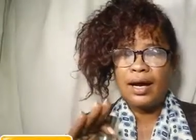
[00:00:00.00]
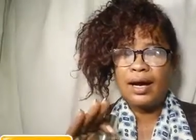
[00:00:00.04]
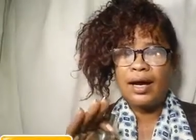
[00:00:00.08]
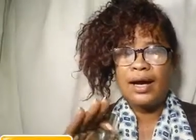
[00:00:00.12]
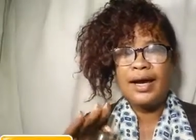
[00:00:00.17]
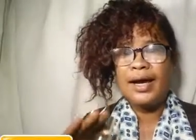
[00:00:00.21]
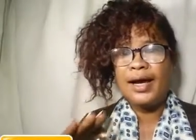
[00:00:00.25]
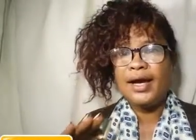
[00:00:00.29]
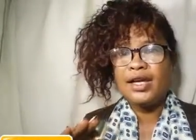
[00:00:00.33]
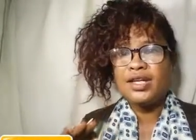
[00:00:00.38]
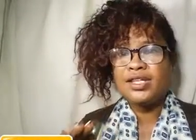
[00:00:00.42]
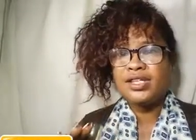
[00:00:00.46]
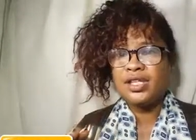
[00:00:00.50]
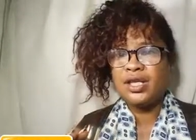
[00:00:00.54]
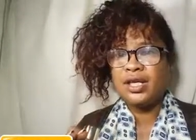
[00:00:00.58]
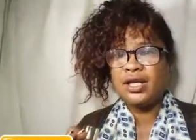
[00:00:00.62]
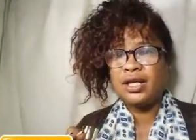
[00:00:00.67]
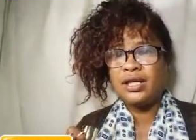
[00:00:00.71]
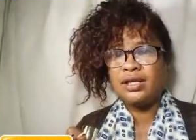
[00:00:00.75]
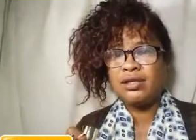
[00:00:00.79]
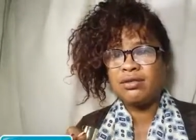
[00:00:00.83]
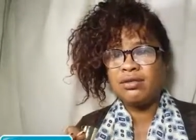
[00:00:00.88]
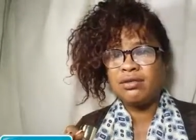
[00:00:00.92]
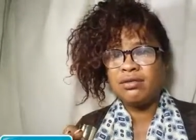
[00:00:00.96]
I
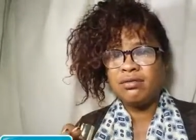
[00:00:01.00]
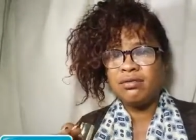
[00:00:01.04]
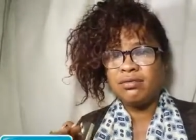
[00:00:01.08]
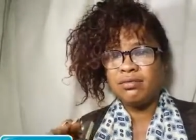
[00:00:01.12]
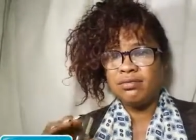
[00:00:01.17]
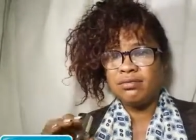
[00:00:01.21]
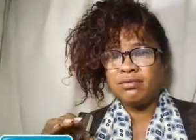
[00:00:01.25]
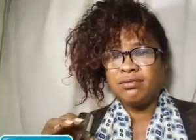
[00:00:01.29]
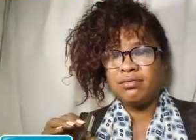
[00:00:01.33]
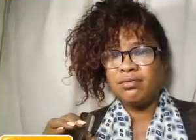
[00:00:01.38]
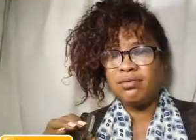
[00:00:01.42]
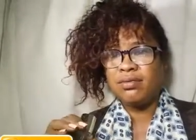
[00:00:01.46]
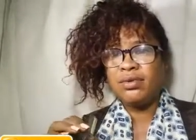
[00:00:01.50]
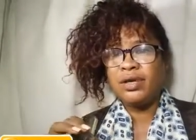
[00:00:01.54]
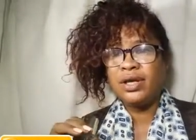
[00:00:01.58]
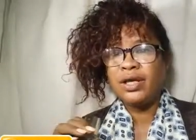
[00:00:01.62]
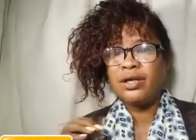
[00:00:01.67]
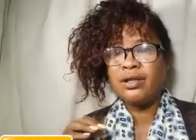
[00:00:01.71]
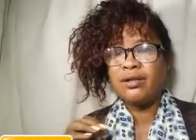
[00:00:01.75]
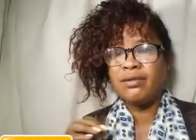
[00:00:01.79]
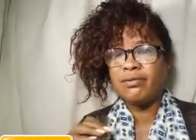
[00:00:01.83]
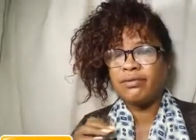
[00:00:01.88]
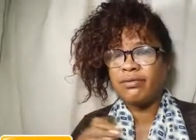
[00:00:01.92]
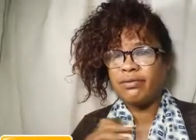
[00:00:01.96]
actually
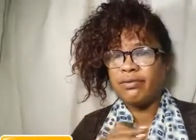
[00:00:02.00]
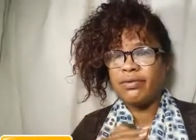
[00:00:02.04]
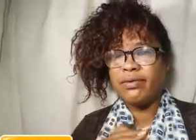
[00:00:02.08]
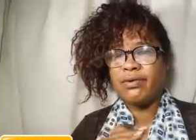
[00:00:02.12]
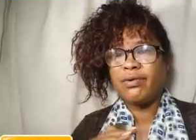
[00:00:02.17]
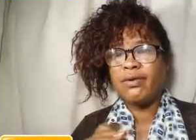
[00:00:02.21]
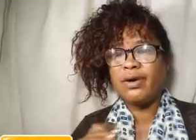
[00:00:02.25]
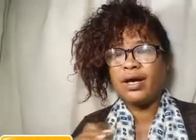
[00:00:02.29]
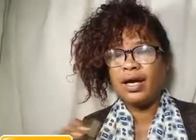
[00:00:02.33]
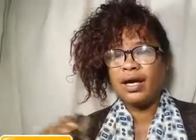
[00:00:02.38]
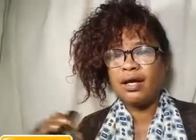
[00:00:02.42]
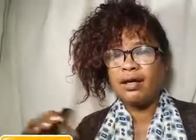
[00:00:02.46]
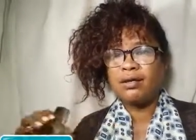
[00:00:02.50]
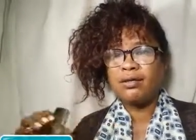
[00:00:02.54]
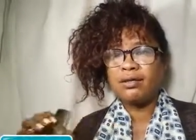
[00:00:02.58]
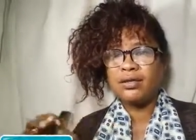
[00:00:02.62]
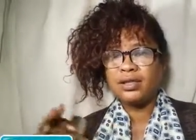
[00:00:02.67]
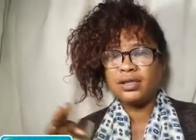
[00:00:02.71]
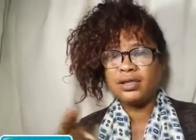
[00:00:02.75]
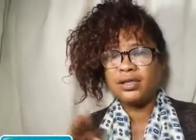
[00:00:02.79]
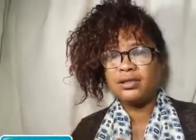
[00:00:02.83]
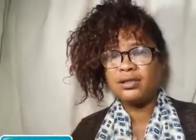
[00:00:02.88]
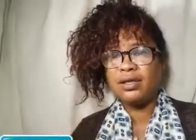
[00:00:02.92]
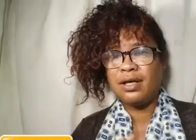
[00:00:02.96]
went through hell
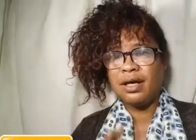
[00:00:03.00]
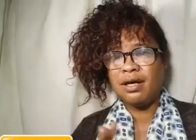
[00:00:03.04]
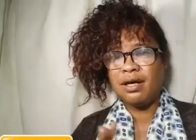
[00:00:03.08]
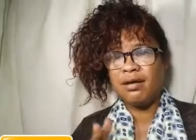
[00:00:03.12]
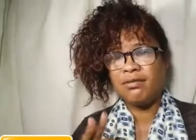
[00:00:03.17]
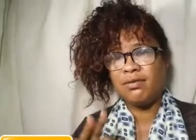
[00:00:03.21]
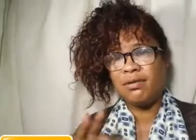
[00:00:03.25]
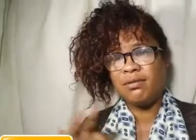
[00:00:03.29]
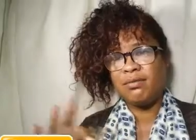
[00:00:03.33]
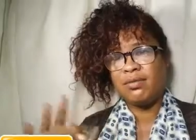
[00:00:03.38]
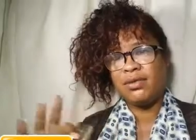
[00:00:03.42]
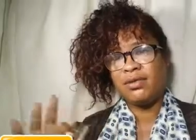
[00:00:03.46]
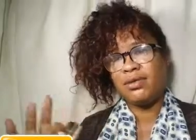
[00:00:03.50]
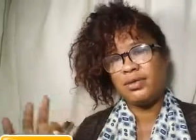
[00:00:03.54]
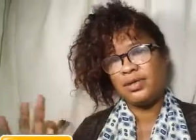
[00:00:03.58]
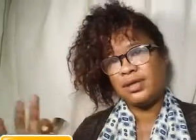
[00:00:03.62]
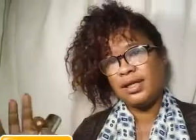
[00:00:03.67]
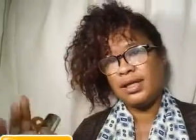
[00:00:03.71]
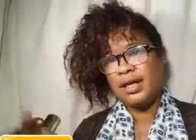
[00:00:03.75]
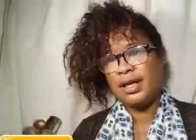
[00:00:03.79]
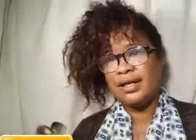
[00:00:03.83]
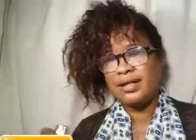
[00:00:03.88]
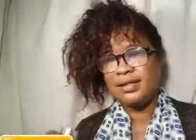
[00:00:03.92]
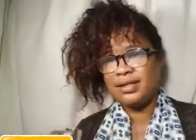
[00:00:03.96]
just to have them look
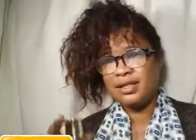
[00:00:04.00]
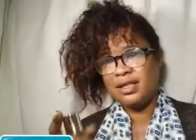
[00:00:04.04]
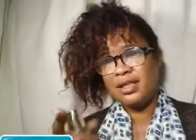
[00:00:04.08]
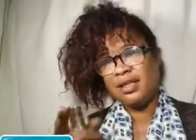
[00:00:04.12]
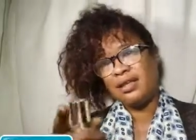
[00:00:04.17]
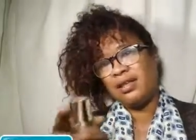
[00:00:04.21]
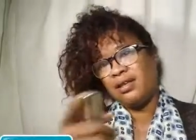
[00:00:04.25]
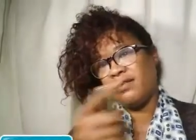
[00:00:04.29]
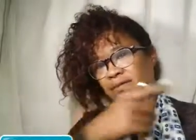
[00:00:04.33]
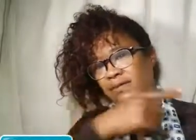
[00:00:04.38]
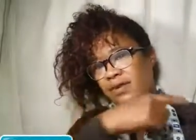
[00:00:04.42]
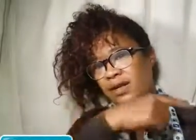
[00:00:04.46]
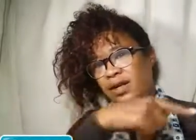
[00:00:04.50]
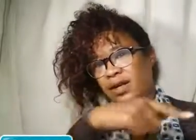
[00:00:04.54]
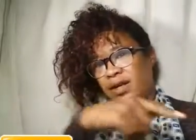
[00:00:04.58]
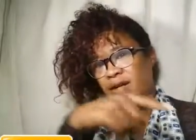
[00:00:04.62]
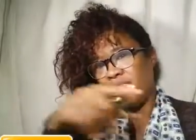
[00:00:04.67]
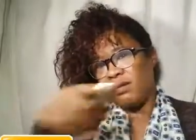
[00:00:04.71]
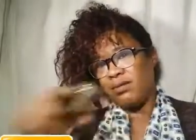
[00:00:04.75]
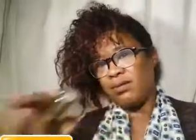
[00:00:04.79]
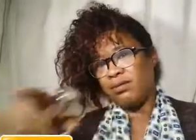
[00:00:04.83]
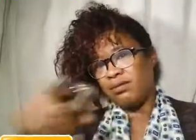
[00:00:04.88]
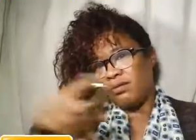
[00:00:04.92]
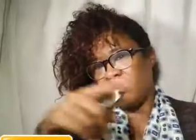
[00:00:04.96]
nice and the
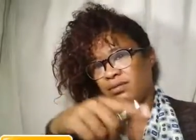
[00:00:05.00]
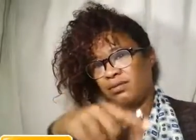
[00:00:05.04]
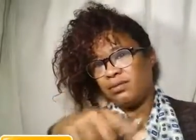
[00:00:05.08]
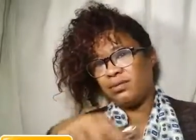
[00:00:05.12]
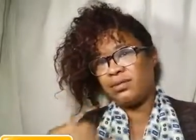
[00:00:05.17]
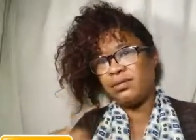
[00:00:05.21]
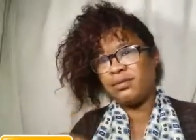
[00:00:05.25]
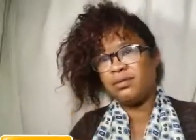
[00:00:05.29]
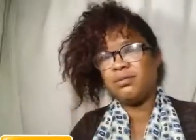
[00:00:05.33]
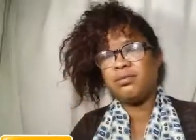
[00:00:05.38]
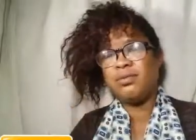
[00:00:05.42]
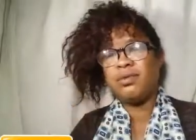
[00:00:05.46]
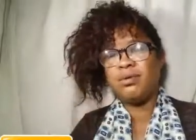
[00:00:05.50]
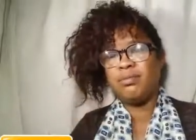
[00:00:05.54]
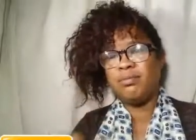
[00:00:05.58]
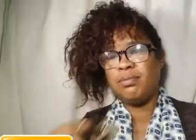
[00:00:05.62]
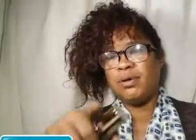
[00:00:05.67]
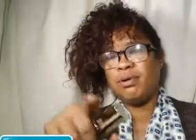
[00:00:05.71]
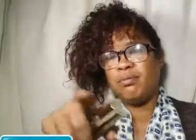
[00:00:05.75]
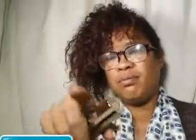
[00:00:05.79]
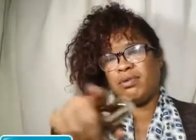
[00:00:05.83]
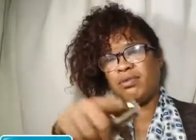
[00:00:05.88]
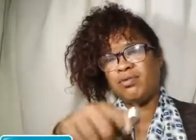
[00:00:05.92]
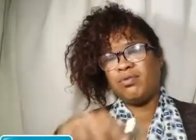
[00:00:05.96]
video will
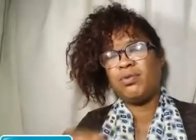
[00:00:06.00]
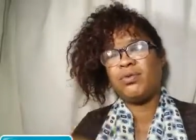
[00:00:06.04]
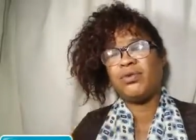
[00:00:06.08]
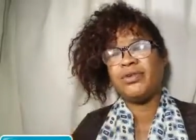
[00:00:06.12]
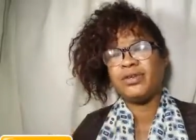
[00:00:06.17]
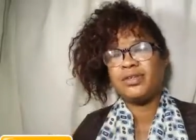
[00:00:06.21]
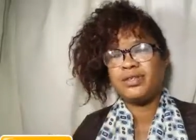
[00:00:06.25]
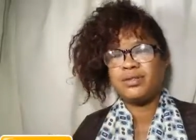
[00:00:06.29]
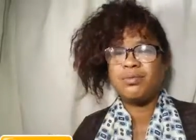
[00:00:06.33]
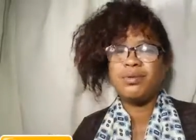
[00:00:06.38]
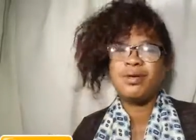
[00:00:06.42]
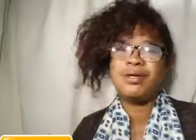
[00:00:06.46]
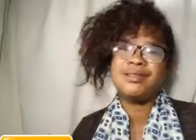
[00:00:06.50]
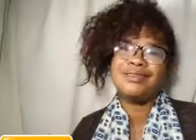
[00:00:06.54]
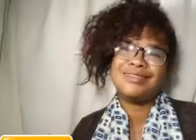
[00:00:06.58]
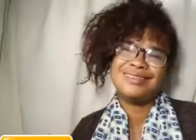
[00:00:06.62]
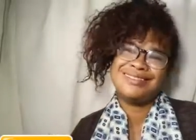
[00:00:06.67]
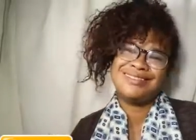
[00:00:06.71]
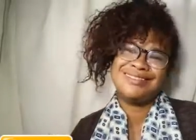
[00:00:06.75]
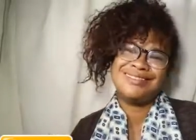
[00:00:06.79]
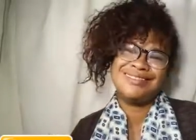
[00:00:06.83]
be before this one.